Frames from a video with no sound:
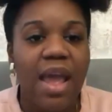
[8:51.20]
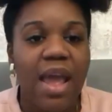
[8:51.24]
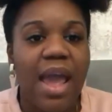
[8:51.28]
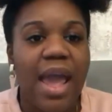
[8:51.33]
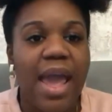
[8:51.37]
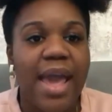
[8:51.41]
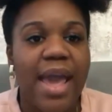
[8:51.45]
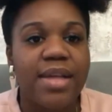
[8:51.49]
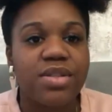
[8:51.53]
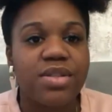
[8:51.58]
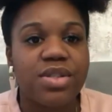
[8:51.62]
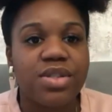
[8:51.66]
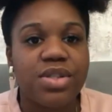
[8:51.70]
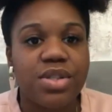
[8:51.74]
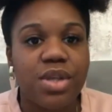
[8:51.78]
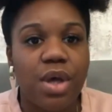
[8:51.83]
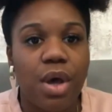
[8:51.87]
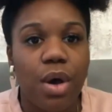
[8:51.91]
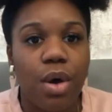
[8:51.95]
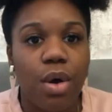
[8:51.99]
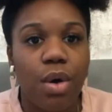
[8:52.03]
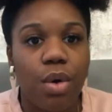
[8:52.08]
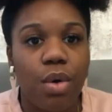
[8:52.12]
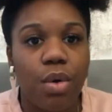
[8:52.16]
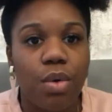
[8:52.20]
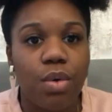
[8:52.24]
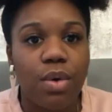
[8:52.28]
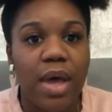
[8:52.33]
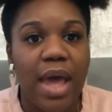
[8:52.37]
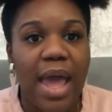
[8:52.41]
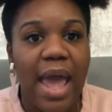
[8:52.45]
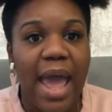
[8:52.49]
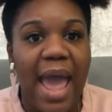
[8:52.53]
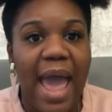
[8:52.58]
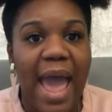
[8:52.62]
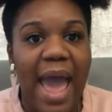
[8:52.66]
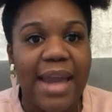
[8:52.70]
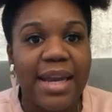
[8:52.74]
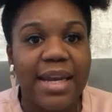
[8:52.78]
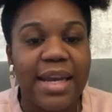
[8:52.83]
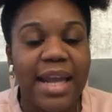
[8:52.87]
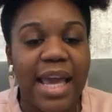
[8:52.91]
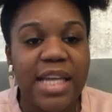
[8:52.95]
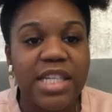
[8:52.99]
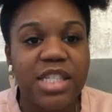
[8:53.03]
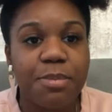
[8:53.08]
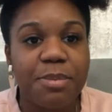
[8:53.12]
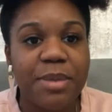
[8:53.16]
And so at an
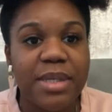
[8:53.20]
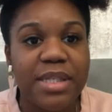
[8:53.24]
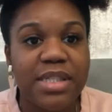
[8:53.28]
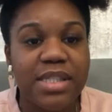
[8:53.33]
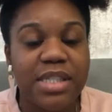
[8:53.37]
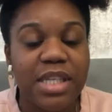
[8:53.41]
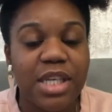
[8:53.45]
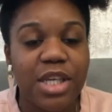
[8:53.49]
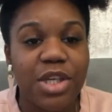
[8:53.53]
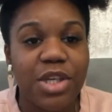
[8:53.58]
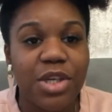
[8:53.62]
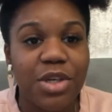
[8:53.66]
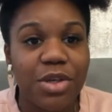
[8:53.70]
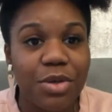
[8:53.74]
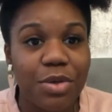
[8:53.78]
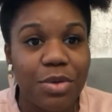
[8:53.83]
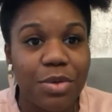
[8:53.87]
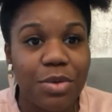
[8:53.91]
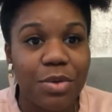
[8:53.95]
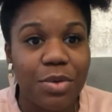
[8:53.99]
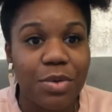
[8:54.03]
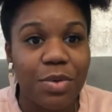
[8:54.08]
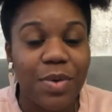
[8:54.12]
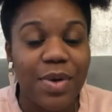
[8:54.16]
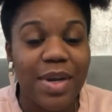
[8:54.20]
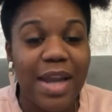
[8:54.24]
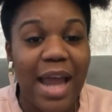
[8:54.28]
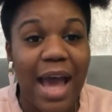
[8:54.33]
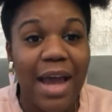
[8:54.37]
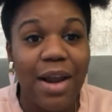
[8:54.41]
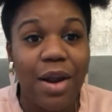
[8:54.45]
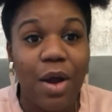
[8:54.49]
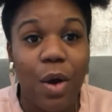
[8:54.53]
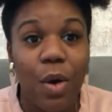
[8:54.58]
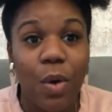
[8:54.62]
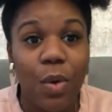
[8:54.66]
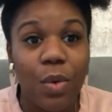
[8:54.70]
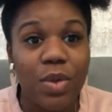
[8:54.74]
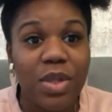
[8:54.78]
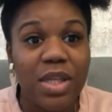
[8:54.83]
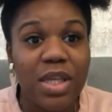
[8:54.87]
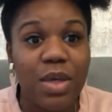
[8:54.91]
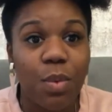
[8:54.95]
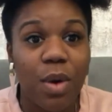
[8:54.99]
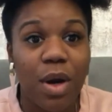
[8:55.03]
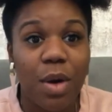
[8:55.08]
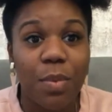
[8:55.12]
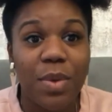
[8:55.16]
HBCU, not
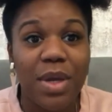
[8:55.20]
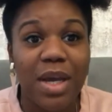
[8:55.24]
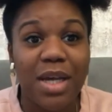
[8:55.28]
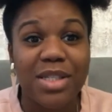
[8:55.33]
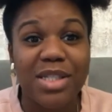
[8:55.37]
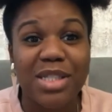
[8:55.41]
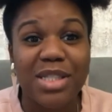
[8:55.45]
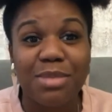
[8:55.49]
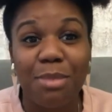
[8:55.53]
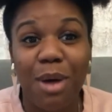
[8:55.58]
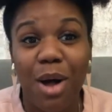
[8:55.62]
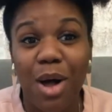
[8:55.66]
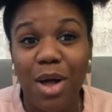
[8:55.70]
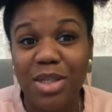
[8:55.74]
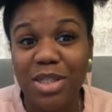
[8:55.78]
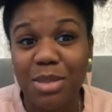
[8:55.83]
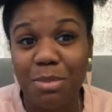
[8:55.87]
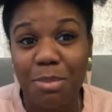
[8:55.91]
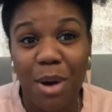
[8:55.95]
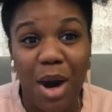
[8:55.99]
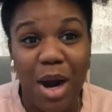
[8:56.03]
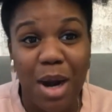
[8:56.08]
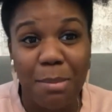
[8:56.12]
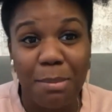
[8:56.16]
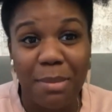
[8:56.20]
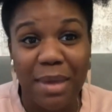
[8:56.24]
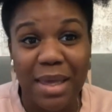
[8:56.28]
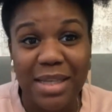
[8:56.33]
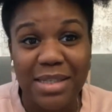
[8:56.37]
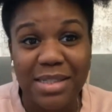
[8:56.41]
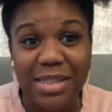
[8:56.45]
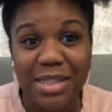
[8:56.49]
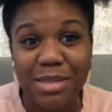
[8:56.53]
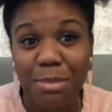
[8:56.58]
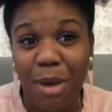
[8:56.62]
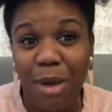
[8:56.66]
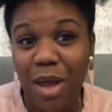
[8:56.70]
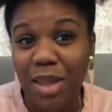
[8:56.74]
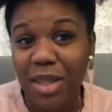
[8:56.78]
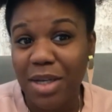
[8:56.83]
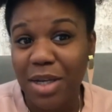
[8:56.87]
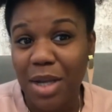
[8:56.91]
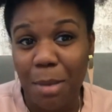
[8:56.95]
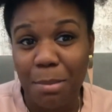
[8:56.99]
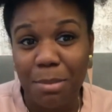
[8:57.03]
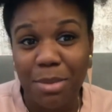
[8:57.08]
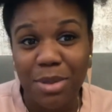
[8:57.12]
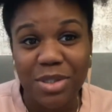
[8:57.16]
only were we a small department, small
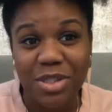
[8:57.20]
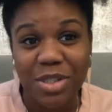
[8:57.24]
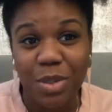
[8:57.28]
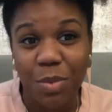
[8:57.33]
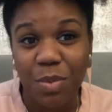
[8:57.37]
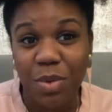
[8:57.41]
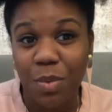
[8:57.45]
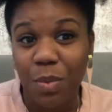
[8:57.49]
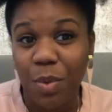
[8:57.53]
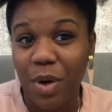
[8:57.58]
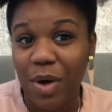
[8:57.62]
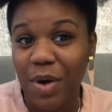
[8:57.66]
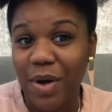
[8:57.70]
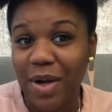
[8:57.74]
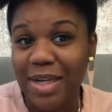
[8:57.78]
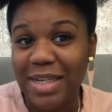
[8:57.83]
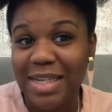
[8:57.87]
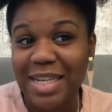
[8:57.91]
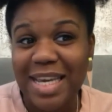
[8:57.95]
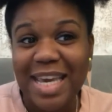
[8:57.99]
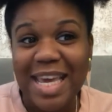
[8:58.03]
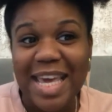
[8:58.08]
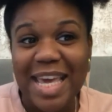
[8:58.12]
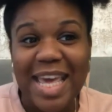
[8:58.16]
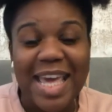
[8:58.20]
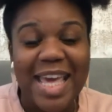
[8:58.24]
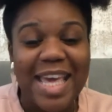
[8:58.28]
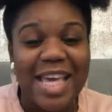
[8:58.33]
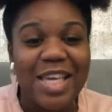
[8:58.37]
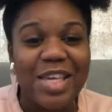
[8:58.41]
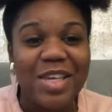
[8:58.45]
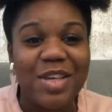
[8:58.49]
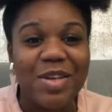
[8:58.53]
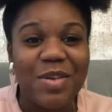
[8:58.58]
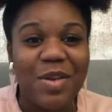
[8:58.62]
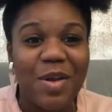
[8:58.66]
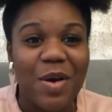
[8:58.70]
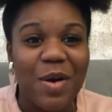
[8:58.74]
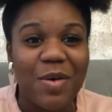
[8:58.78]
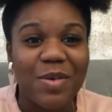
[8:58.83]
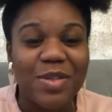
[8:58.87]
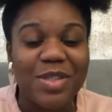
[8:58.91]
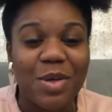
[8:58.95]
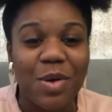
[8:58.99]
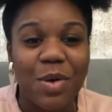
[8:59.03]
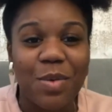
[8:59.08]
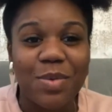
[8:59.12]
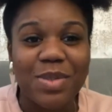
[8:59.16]
in number, so we weren't, you know,
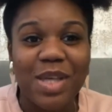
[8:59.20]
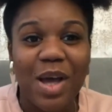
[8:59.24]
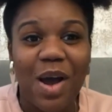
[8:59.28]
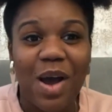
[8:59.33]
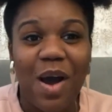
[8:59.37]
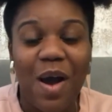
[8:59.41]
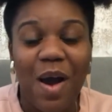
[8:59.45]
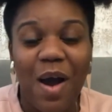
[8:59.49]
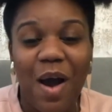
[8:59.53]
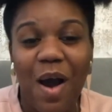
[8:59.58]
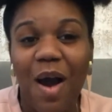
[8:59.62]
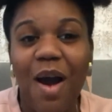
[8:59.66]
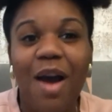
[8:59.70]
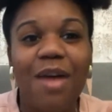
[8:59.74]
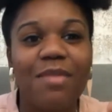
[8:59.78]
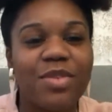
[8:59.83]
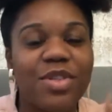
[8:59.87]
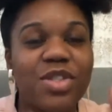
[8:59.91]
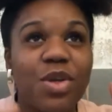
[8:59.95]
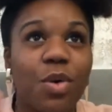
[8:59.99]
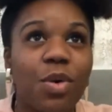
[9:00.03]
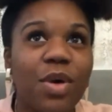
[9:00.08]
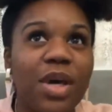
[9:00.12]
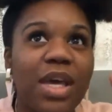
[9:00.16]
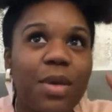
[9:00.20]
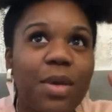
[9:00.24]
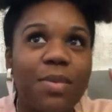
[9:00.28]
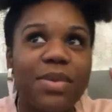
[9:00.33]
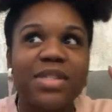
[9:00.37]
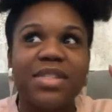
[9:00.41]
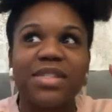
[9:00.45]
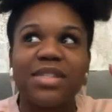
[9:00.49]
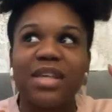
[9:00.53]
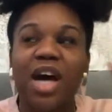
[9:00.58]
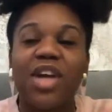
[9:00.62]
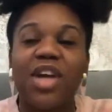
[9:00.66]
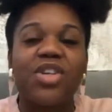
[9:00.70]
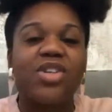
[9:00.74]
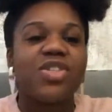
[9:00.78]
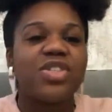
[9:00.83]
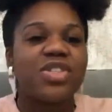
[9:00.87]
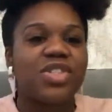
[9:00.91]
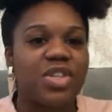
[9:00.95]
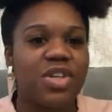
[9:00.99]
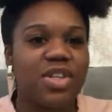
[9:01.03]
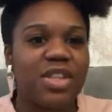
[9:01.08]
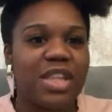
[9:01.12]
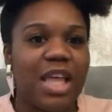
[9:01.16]
so it was so it was
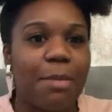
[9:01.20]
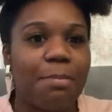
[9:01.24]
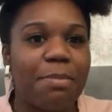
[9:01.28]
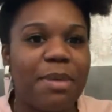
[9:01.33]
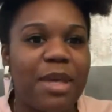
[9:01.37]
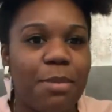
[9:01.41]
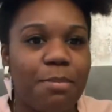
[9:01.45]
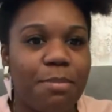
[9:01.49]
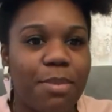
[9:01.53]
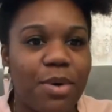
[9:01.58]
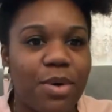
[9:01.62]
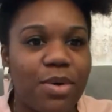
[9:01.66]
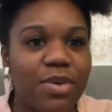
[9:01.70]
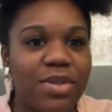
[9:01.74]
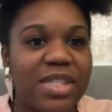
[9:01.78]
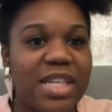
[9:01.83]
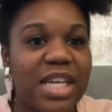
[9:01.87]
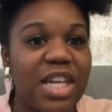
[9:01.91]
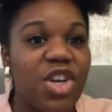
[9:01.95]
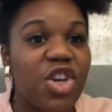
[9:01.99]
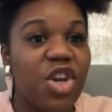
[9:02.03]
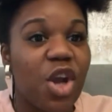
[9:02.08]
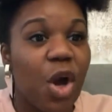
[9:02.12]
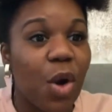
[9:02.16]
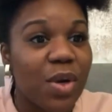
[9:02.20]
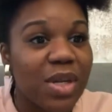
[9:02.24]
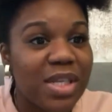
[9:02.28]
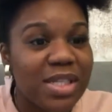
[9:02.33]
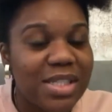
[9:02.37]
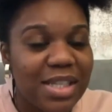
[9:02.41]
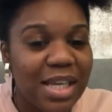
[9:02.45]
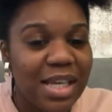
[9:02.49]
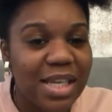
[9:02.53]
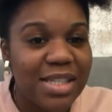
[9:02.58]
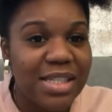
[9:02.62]
understood that people didn't notice us